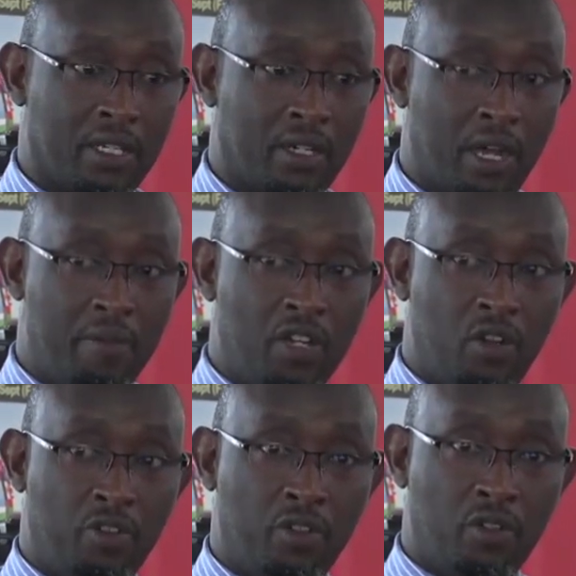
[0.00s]
How many of
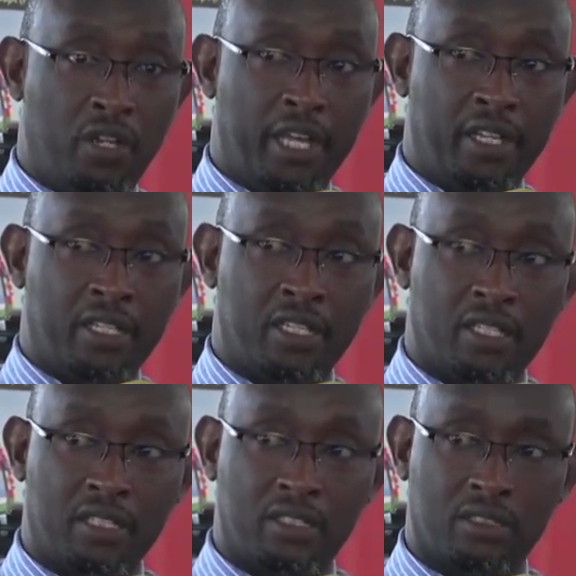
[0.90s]
you like
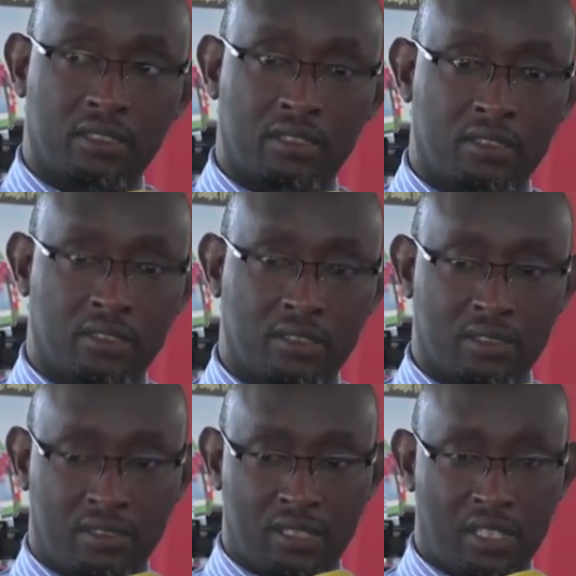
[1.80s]

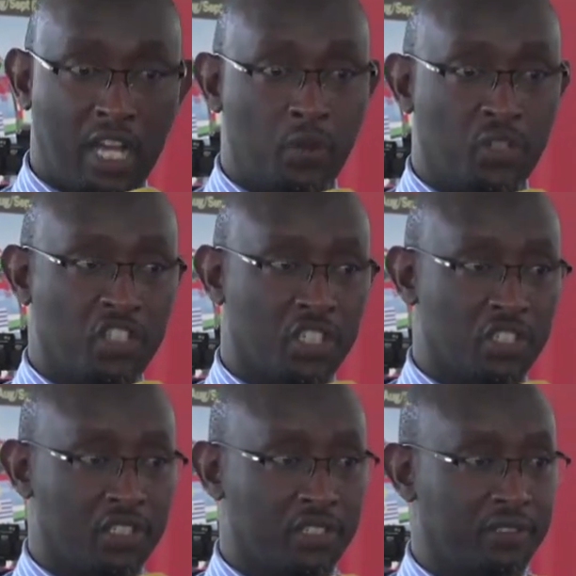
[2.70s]

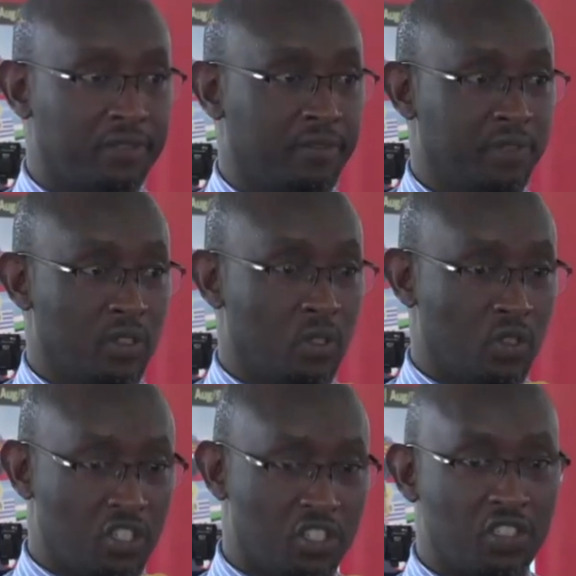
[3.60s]
sandwiches,
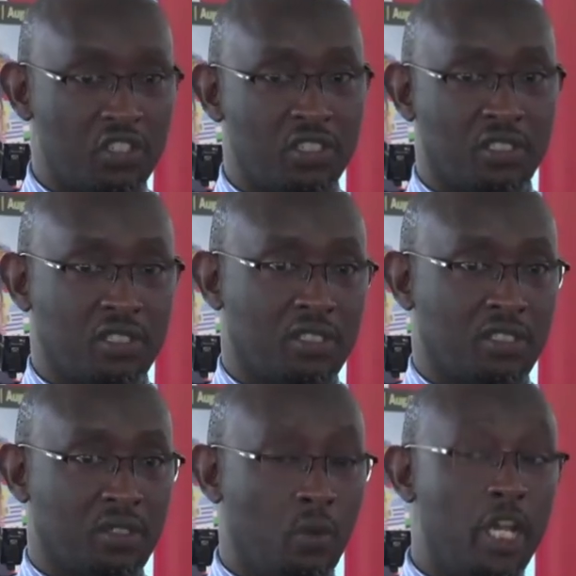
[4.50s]
sausages?
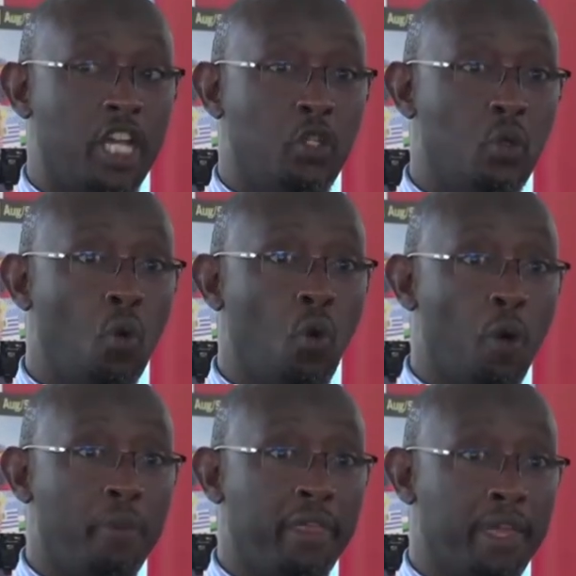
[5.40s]
Where do you
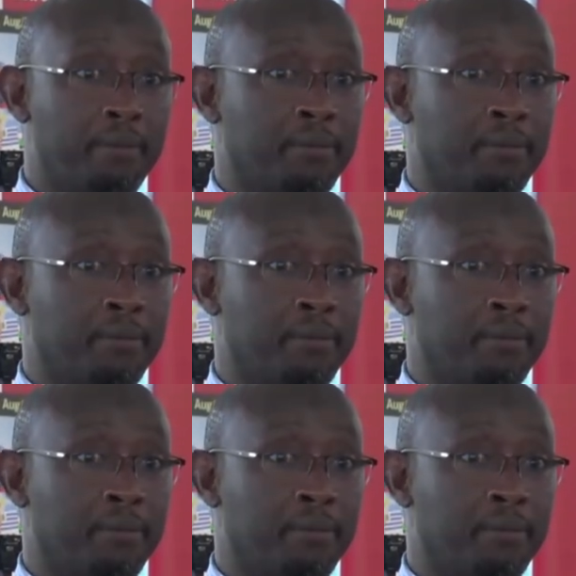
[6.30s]
warm them?